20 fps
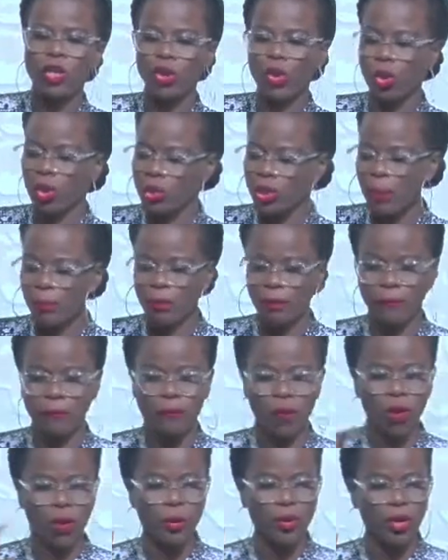to Luke chapter
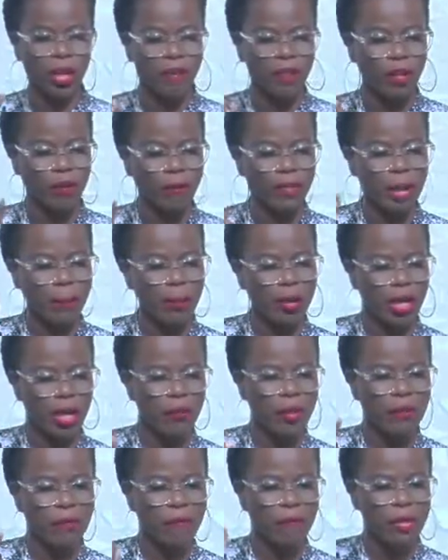4, we don't have enough time, but you can
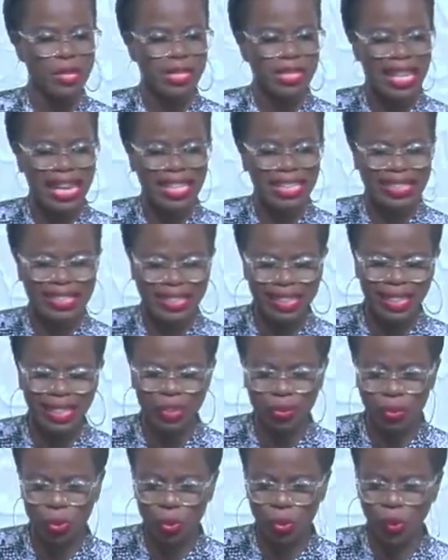read it from verse
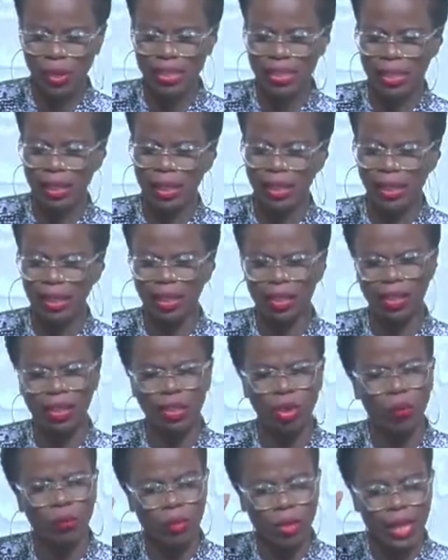19 to 20.
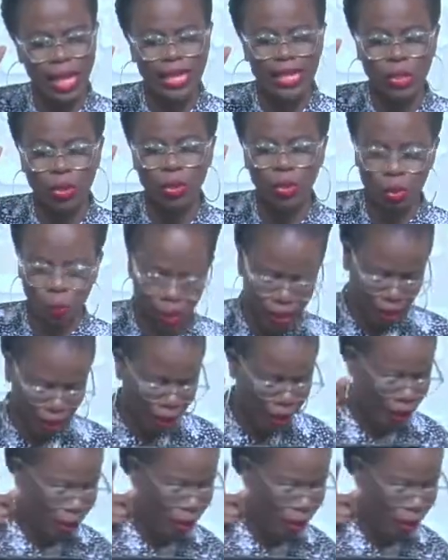No, 19 to 20.